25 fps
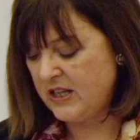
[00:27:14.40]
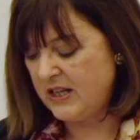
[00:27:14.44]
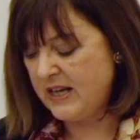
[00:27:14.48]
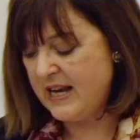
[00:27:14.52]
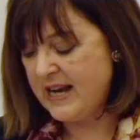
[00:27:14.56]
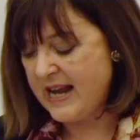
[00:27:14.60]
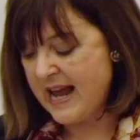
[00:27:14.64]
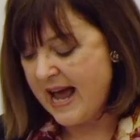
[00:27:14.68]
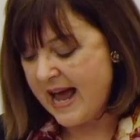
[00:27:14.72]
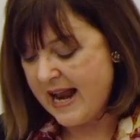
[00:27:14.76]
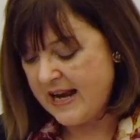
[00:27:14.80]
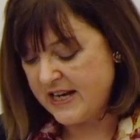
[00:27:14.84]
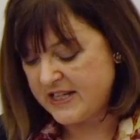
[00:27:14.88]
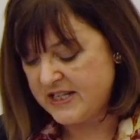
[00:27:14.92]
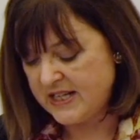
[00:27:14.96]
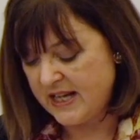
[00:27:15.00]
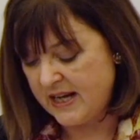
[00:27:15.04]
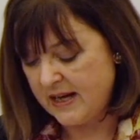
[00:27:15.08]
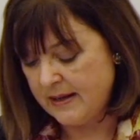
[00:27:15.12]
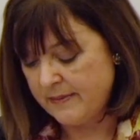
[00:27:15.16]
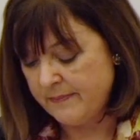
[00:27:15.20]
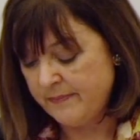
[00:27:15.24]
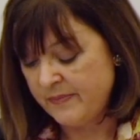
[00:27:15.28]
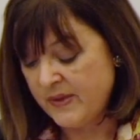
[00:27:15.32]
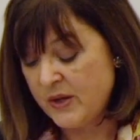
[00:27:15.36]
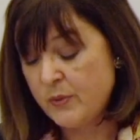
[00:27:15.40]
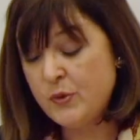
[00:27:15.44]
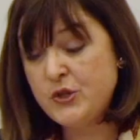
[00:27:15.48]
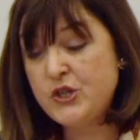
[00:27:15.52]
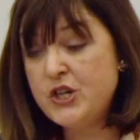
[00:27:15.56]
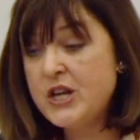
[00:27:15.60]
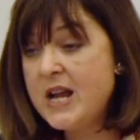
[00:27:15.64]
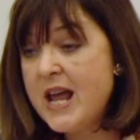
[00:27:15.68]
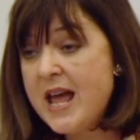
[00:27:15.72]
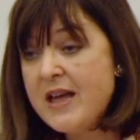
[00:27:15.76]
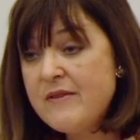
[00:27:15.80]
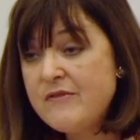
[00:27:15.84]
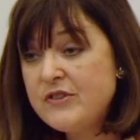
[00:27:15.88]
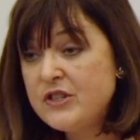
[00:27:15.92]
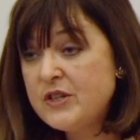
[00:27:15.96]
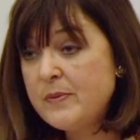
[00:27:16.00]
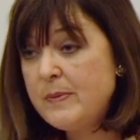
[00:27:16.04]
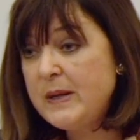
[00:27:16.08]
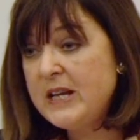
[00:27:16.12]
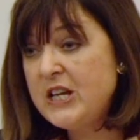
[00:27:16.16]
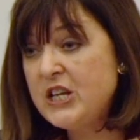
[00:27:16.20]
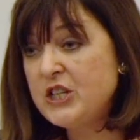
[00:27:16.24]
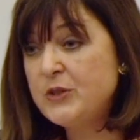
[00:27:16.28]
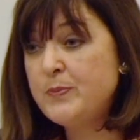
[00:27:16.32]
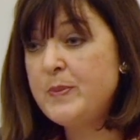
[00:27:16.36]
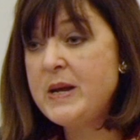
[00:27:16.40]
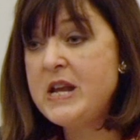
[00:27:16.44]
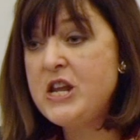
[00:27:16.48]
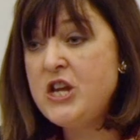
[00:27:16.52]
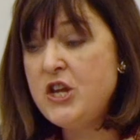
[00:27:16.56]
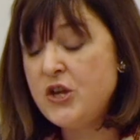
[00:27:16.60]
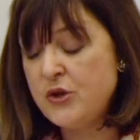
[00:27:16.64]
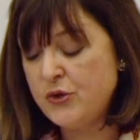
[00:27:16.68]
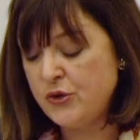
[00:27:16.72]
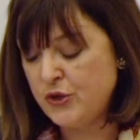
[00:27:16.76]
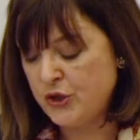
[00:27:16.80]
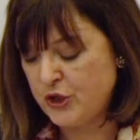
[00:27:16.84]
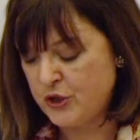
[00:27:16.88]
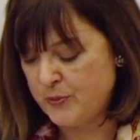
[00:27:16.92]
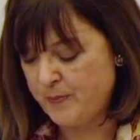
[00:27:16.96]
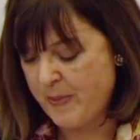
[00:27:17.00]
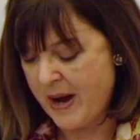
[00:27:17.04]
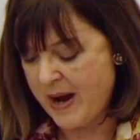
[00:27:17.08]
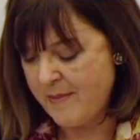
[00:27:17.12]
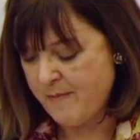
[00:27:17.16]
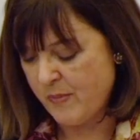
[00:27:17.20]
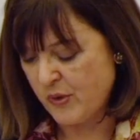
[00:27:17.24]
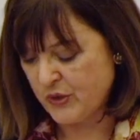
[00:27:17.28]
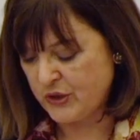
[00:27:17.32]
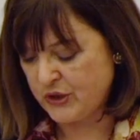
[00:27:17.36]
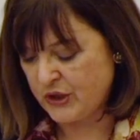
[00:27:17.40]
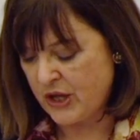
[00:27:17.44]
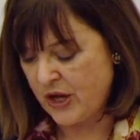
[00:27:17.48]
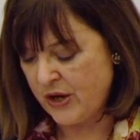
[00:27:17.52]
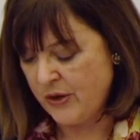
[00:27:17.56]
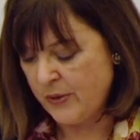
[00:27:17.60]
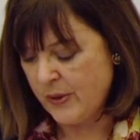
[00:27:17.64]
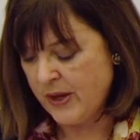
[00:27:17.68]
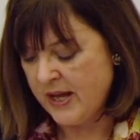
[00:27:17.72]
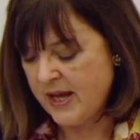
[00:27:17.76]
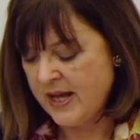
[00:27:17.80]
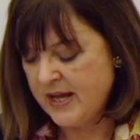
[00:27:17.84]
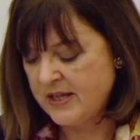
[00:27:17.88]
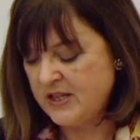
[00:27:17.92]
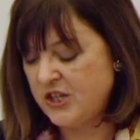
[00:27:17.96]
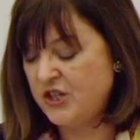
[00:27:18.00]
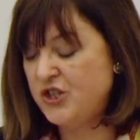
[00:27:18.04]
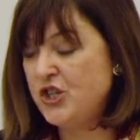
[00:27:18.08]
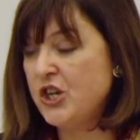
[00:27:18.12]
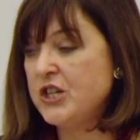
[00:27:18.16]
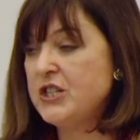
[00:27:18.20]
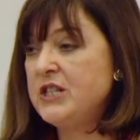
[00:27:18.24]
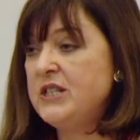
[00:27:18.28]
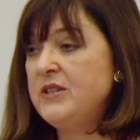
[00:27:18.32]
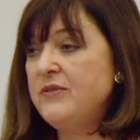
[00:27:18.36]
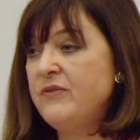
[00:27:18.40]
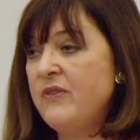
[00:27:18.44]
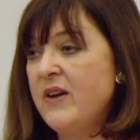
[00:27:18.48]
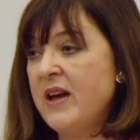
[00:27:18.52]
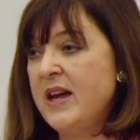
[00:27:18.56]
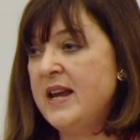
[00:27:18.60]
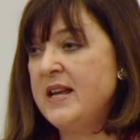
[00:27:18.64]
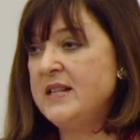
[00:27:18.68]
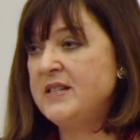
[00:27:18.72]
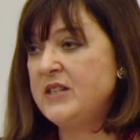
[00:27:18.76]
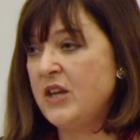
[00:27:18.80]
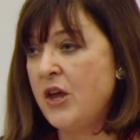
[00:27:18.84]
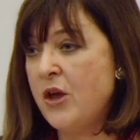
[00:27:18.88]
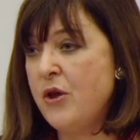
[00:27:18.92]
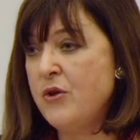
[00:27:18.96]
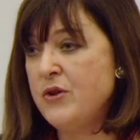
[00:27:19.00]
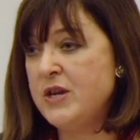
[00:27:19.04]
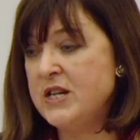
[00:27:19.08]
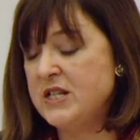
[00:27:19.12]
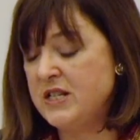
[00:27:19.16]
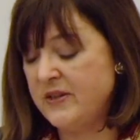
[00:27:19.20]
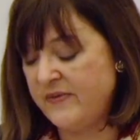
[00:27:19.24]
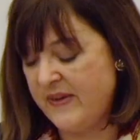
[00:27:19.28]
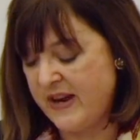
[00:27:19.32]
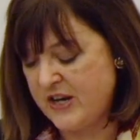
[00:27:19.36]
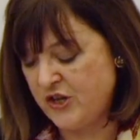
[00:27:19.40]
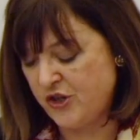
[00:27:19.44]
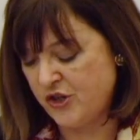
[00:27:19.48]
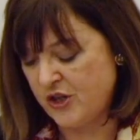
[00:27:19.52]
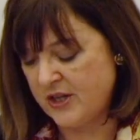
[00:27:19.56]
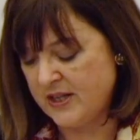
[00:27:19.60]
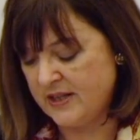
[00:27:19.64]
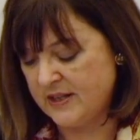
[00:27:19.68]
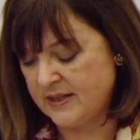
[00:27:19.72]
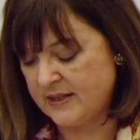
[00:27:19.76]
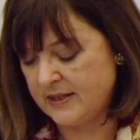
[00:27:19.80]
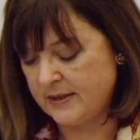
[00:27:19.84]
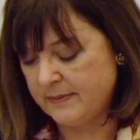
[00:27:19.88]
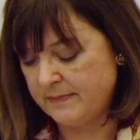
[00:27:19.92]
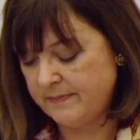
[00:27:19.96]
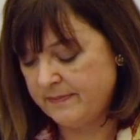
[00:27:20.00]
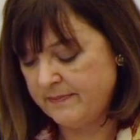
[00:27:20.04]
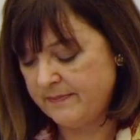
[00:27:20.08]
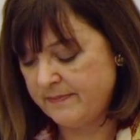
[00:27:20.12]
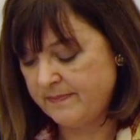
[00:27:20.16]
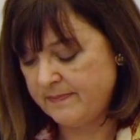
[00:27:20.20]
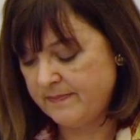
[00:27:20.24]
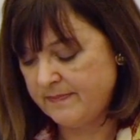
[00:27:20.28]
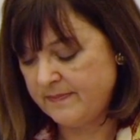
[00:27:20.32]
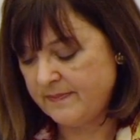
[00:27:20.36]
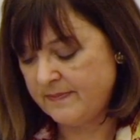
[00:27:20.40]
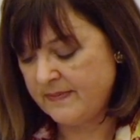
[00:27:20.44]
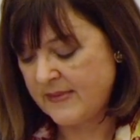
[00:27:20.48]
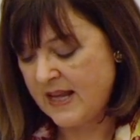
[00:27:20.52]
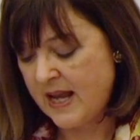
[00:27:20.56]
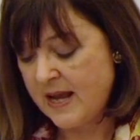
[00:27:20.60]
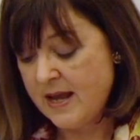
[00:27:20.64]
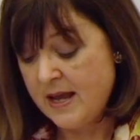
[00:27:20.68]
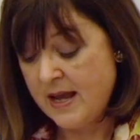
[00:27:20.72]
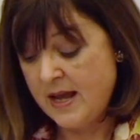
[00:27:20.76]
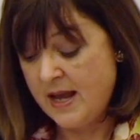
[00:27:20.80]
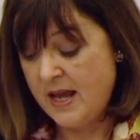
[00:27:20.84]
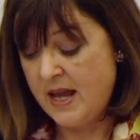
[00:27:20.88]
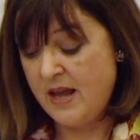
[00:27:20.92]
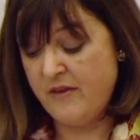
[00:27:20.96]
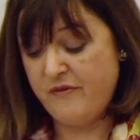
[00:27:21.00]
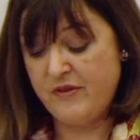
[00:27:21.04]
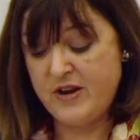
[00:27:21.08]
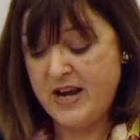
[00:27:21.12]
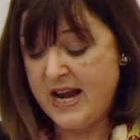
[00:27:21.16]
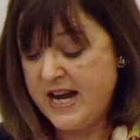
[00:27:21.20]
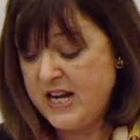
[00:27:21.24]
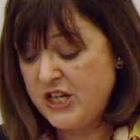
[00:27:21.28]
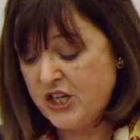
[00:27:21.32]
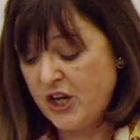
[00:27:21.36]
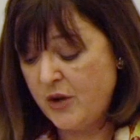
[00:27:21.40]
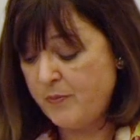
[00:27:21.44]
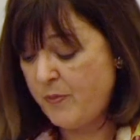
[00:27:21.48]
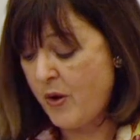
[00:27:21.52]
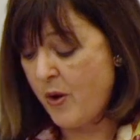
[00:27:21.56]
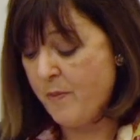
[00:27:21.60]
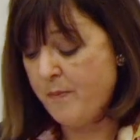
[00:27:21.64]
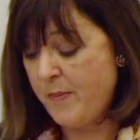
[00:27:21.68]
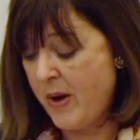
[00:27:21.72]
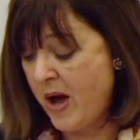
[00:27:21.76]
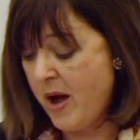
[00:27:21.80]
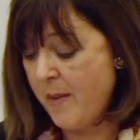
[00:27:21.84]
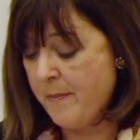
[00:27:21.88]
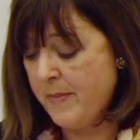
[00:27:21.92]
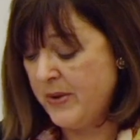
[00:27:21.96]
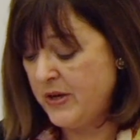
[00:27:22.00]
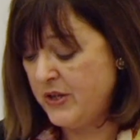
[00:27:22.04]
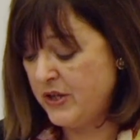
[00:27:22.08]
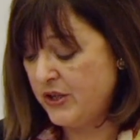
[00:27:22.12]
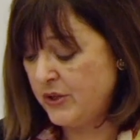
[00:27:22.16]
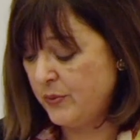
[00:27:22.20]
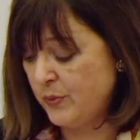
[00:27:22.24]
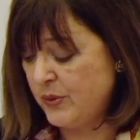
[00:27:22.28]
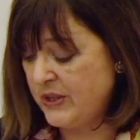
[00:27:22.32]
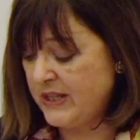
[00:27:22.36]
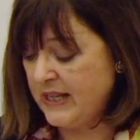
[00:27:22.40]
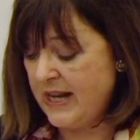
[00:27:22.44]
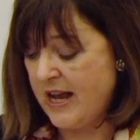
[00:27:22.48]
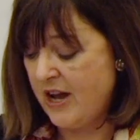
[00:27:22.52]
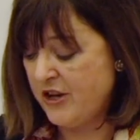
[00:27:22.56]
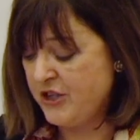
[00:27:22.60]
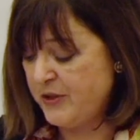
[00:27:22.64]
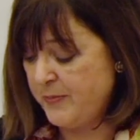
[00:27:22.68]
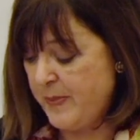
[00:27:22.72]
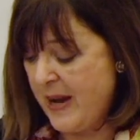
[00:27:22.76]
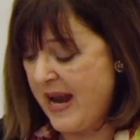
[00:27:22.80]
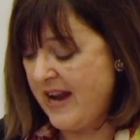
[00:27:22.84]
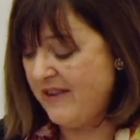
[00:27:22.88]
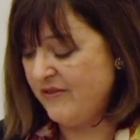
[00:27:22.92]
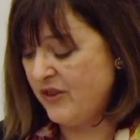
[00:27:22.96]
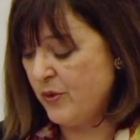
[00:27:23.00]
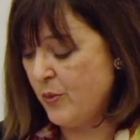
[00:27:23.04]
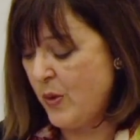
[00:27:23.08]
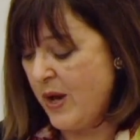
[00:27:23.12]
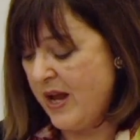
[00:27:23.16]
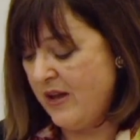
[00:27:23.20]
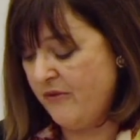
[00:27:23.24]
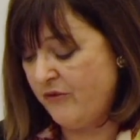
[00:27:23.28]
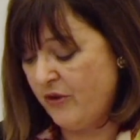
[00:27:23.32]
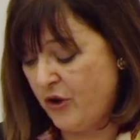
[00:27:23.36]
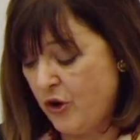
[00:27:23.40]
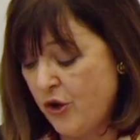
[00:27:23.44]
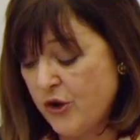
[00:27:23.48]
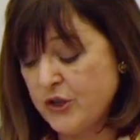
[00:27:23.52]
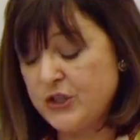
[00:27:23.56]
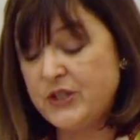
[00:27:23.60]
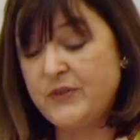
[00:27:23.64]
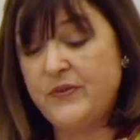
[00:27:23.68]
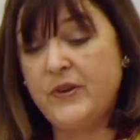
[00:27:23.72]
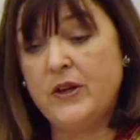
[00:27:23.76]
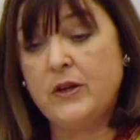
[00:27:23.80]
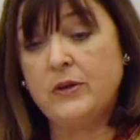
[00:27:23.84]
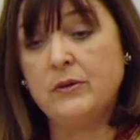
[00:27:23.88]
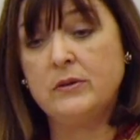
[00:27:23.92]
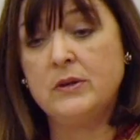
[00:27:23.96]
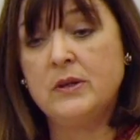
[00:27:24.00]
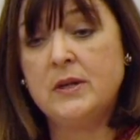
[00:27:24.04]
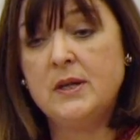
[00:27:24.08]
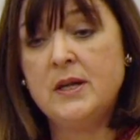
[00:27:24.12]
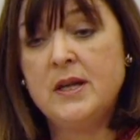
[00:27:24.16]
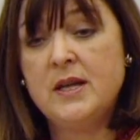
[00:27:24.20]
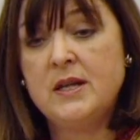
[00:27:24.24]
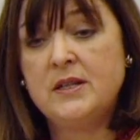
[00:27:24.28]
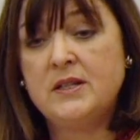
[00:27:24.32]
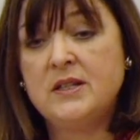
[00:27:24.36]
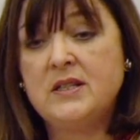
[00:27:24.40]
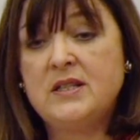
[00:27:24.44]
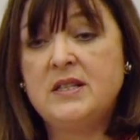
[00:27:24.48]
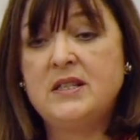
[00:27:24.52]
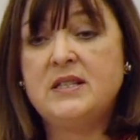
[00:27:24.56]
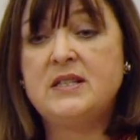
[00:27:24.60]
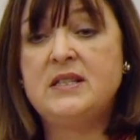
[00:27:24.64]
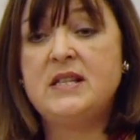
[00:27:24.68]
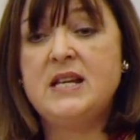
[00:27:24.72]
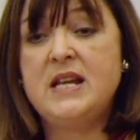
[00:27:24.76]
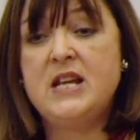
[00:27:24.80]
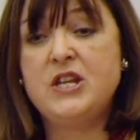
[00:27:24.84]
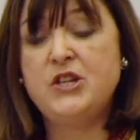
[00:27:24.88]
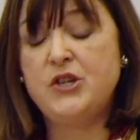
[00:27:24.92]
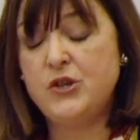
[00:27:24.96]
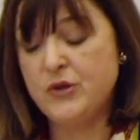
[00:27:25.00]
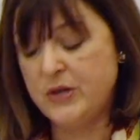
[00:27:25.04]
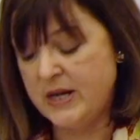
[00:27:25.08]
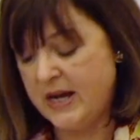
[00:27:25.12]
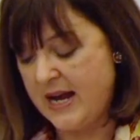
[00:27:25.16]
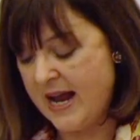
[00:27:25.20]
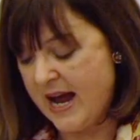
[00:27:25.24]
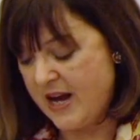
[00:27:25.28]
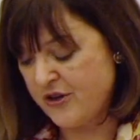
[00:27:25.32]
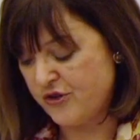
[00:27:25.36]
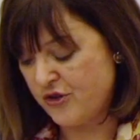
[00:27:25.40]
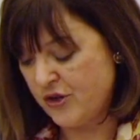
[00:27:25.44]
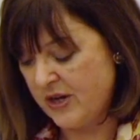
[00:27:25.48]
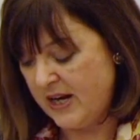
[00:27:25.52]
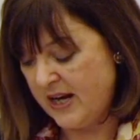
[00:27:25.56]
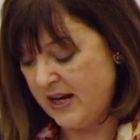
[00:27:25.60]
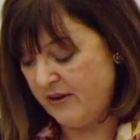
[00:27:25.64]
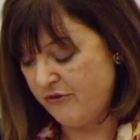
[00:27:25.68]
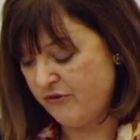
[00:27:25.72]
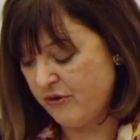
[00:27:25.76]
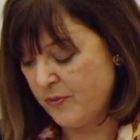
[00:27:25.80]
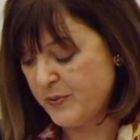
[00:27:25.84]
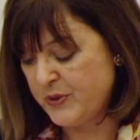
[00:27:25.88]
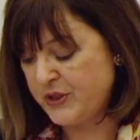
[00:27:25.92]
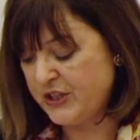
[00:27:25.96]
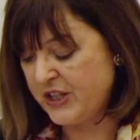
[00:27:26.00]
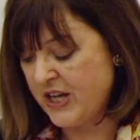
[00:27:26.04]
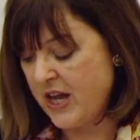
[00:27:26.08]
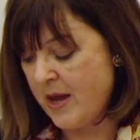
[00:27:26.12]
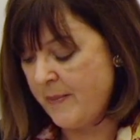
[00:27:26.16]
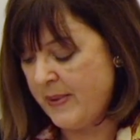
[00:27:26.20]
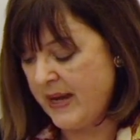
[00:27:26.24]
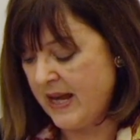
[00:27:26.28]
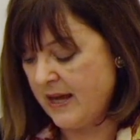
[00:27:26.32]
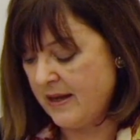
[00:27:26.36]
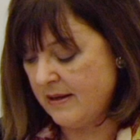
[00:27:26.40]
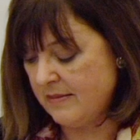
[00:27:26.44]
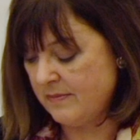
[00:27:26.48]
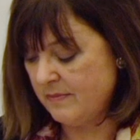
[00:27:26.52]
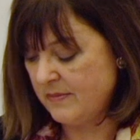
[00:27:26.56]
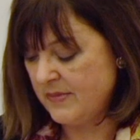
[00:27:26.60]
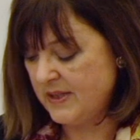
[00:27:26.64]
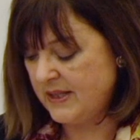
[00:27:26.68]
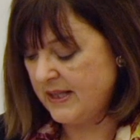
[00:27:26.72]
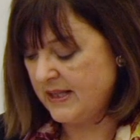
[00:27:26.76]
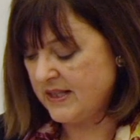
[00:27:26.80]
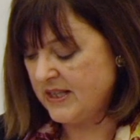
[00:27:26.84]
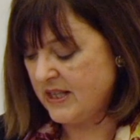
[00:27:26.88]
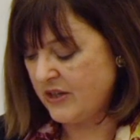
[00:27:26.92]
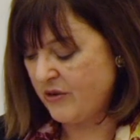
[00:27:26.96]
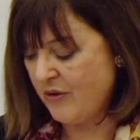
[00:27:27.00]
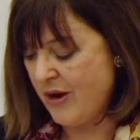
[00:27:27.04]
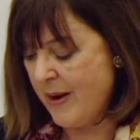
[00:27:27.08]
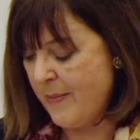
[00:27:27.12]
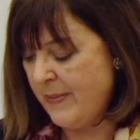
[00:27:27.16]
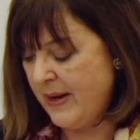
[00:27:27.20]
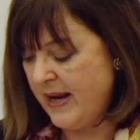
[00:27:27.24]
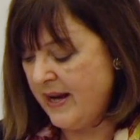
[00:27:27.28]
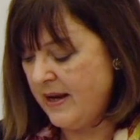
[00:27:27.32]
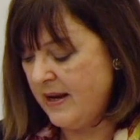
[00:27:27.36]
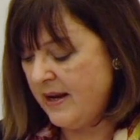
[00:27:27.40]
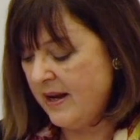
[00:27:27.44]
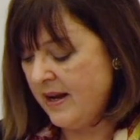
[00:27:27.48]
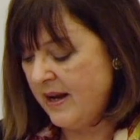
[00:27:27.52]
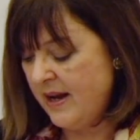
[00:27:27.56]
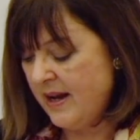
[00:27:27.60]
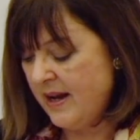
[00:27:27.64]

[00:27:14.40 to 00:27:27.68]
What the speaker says: legality, which inevitably has been used by Moscow to justify its own interventions. If a NATO bombardment was allowed to pave the way for Kosovo to secede unilaterally from Serbia, says the Kremlin,